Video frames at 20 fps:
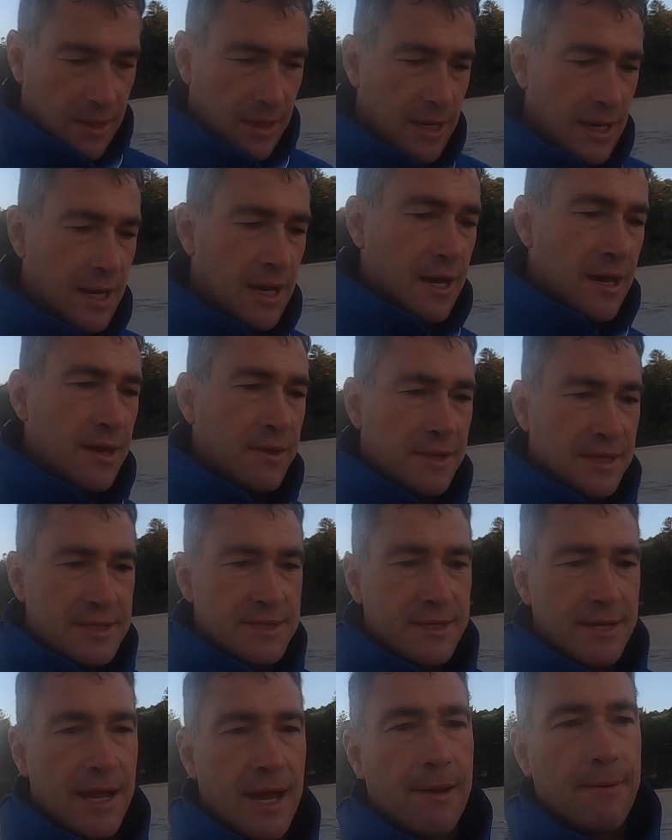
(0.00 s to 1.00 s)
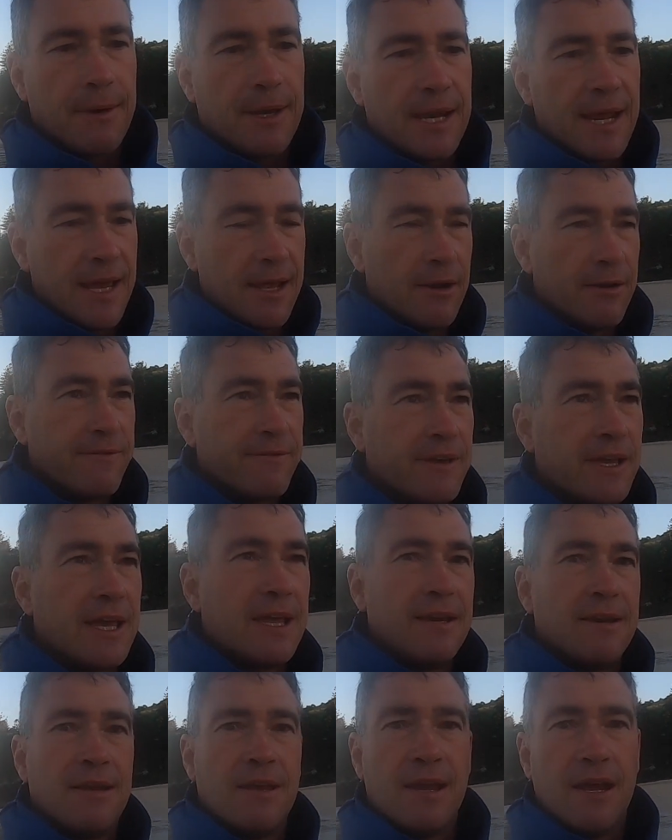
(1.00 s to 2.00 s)
And then today we're going to head off
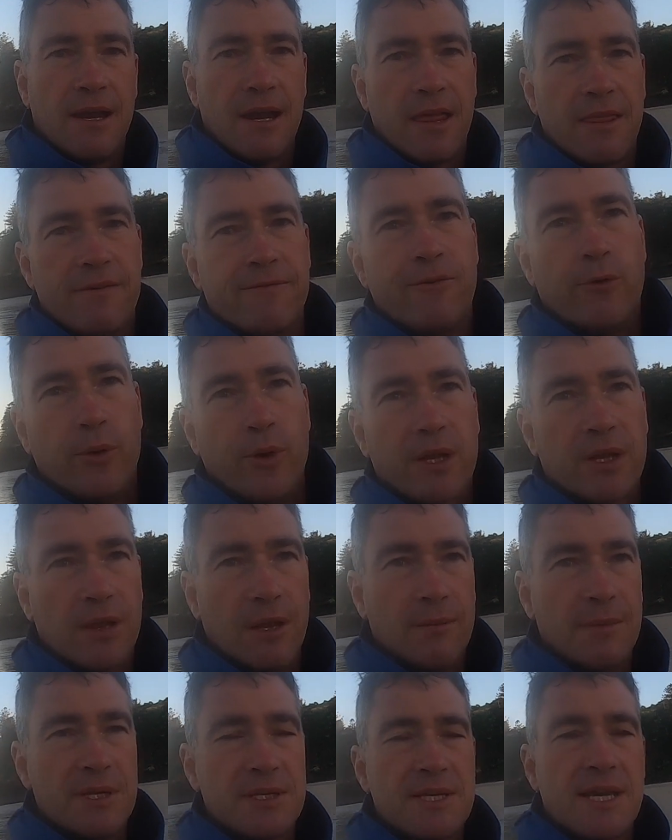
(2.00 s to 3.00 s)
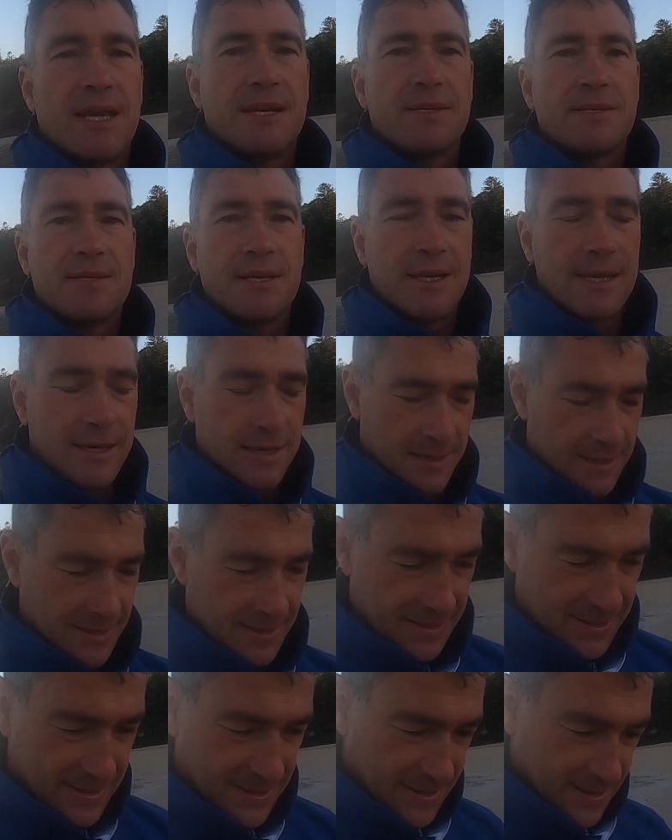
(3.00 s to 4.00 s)
again another 40 kilometres out to sea.
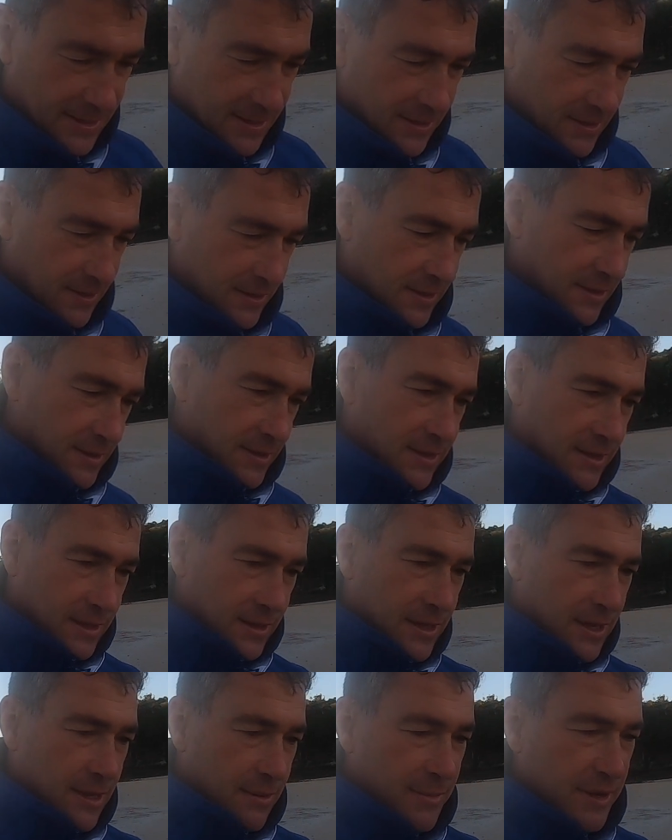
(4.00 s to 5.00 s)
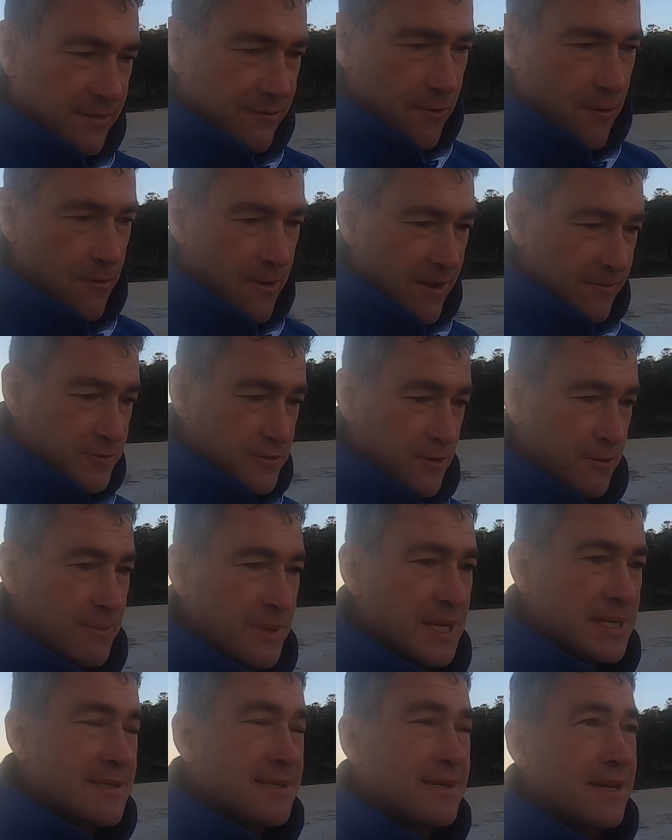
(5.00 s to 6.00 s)
A bit of a rough trip
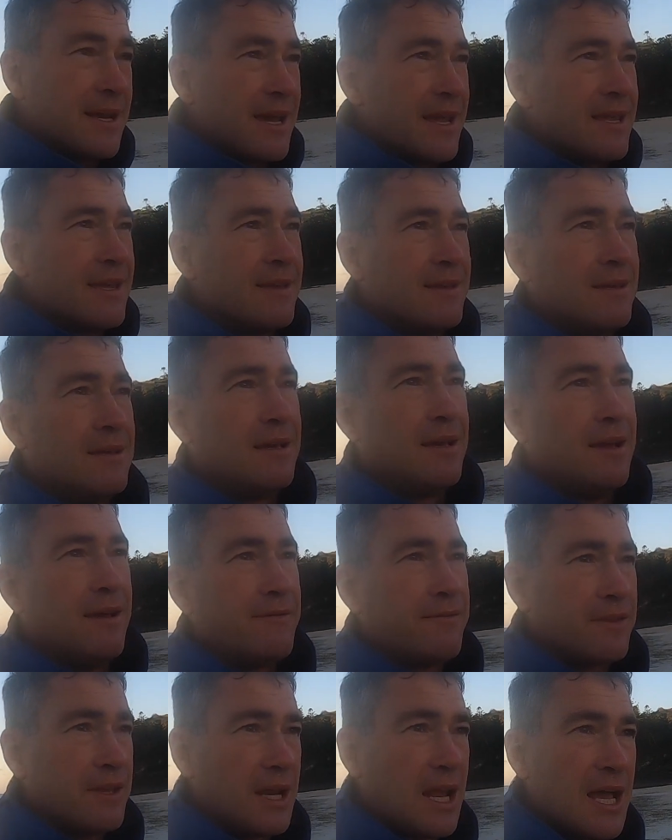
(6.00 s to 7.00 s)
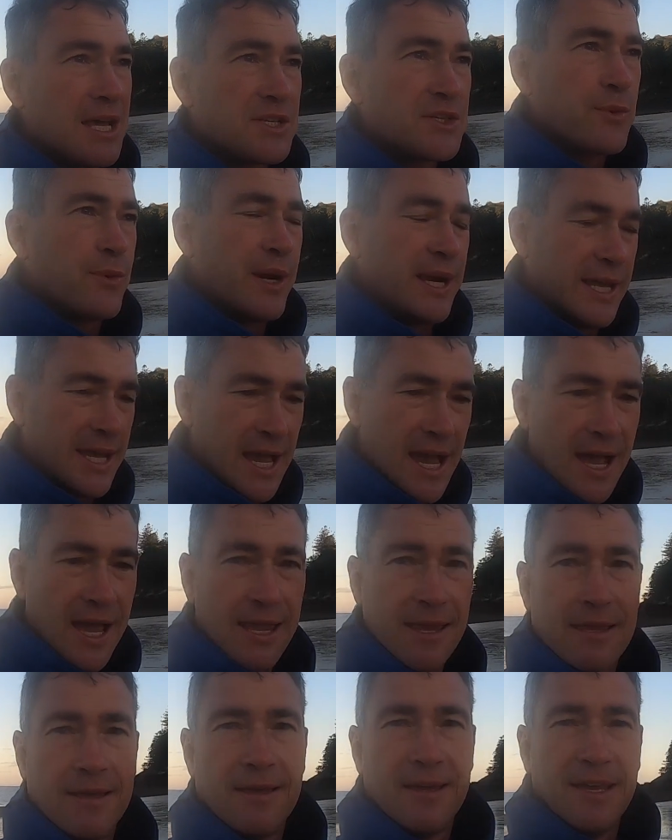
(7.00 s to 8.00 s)
yesterday for the last
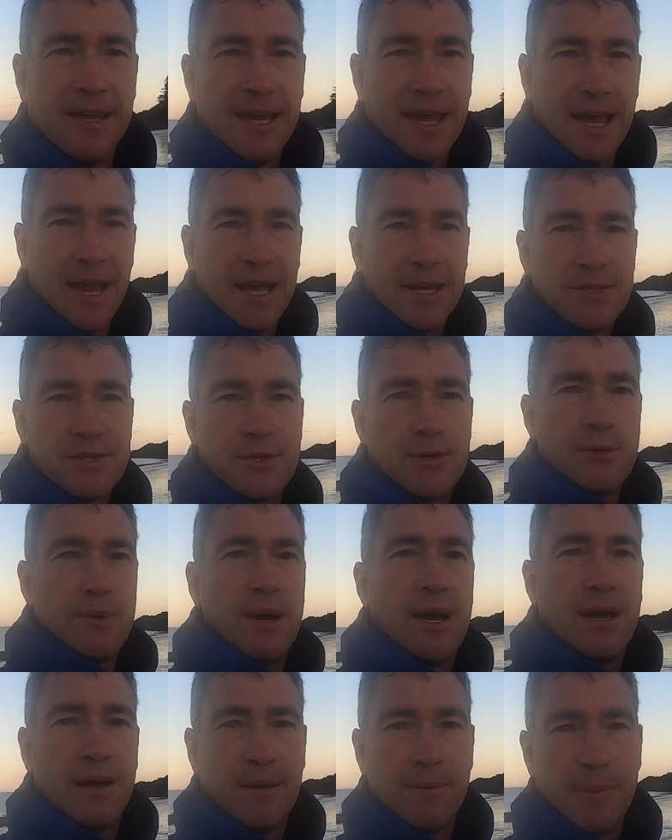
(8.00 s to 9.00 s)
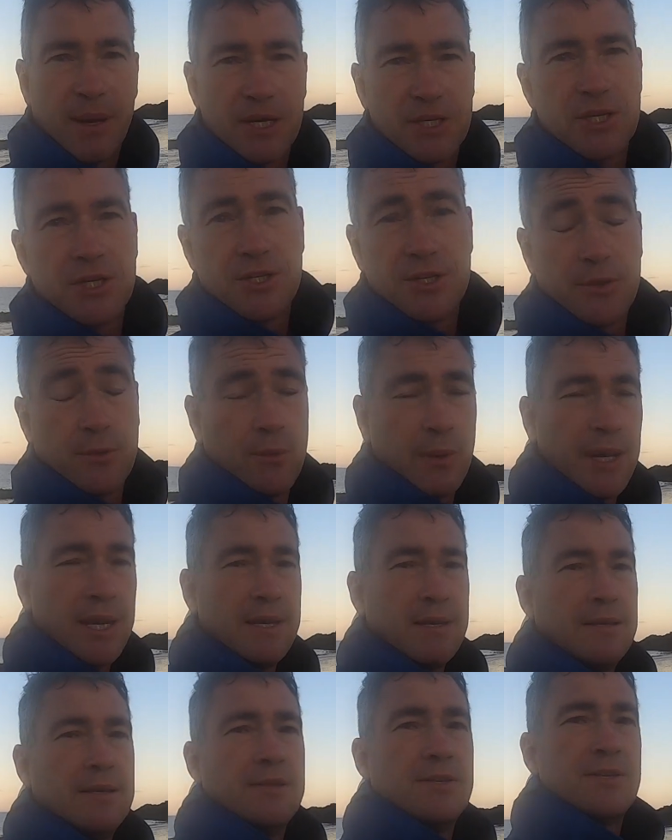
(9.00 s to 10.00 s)
20k. Had to punch into the
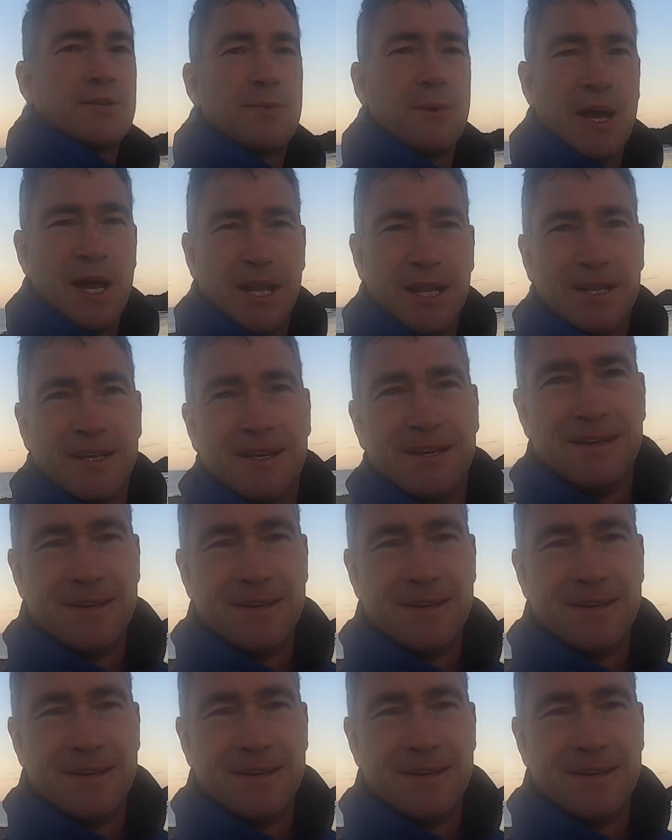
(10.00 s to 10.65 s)
wind and the swell.